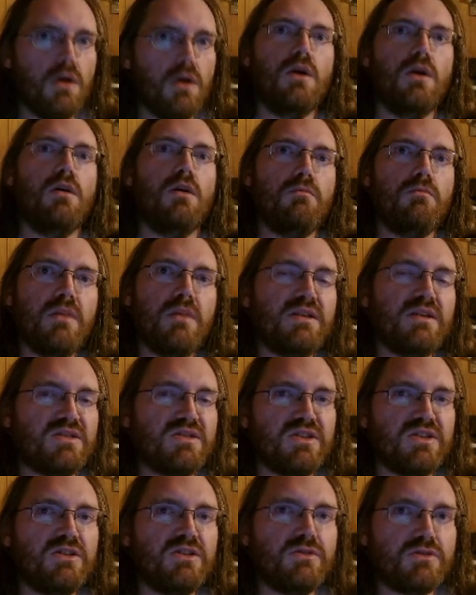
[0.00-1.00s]

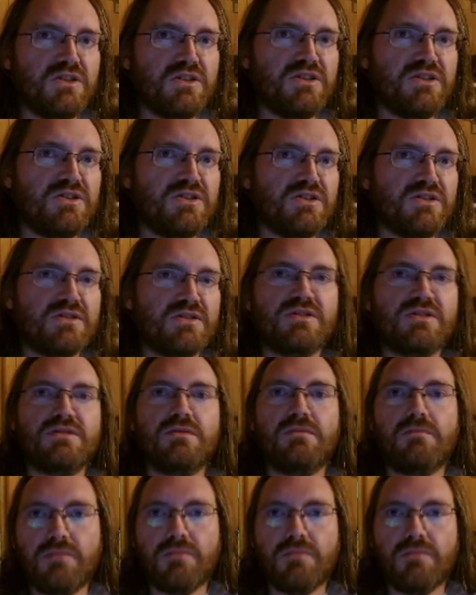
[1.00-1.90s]
mid-single digits